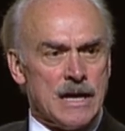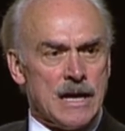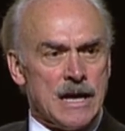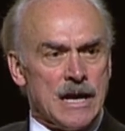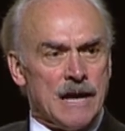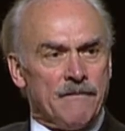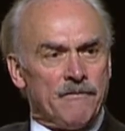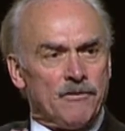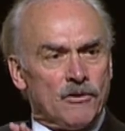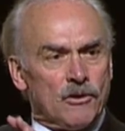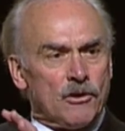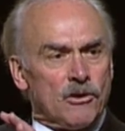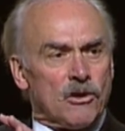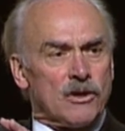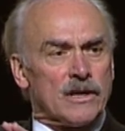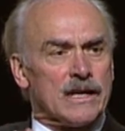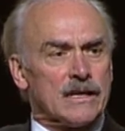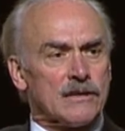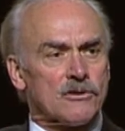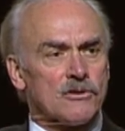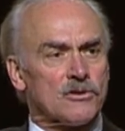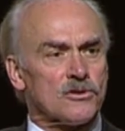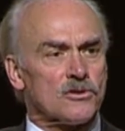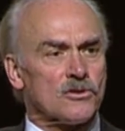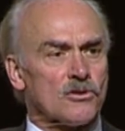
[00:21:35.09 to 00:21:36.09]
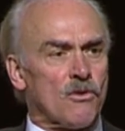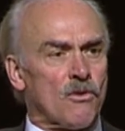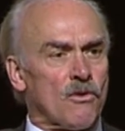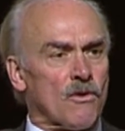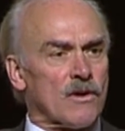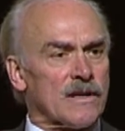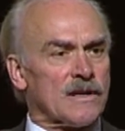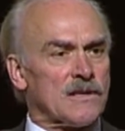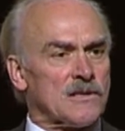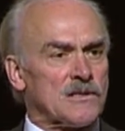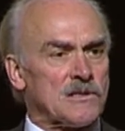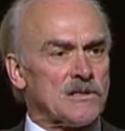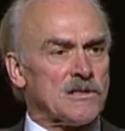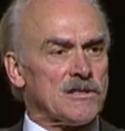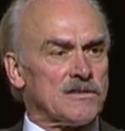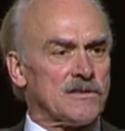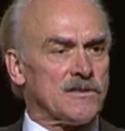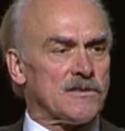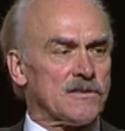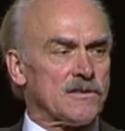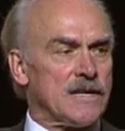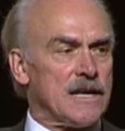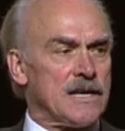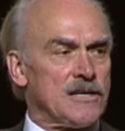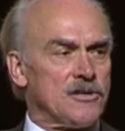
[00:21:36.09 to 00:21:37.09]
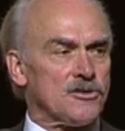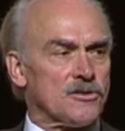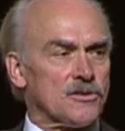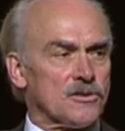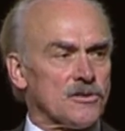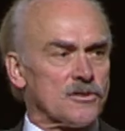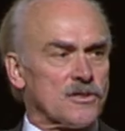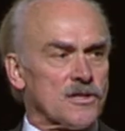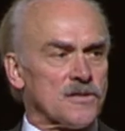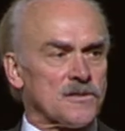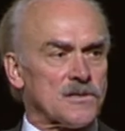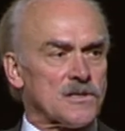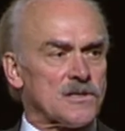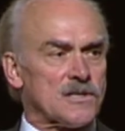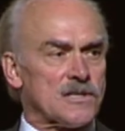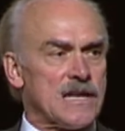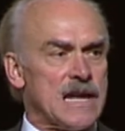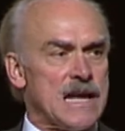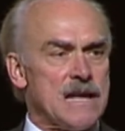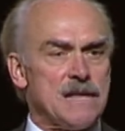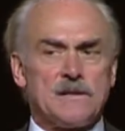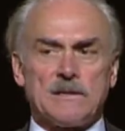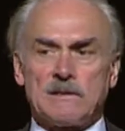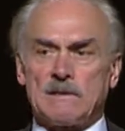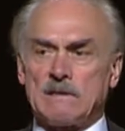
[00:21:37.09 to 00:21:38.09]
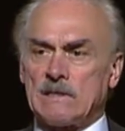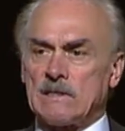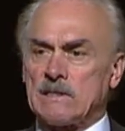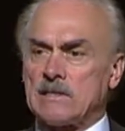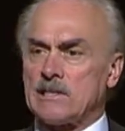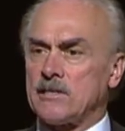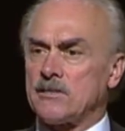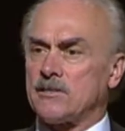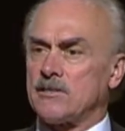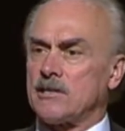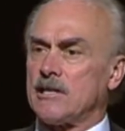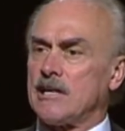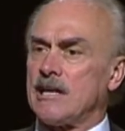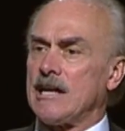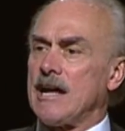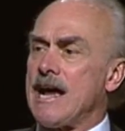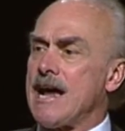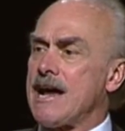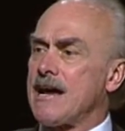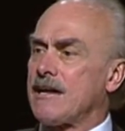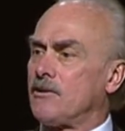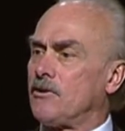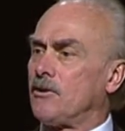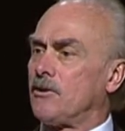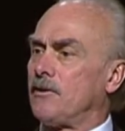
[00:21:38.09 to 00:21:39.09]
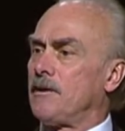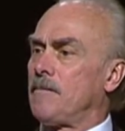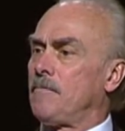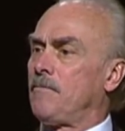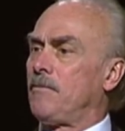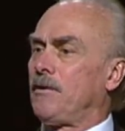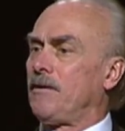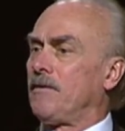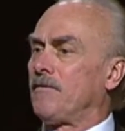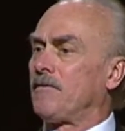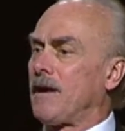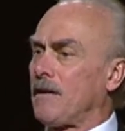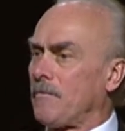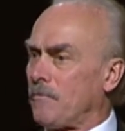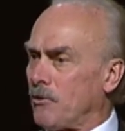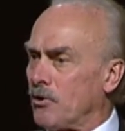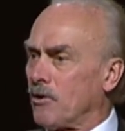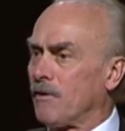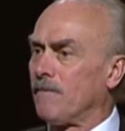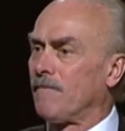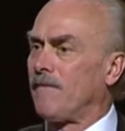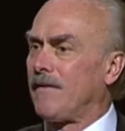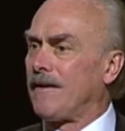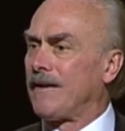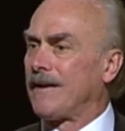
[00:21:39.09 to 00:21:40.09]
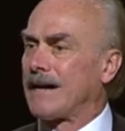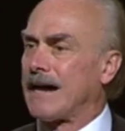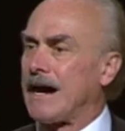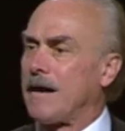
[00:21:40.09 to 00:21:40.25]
if you look at those organizations to sustain the success that they had during that period of time, you're going to find a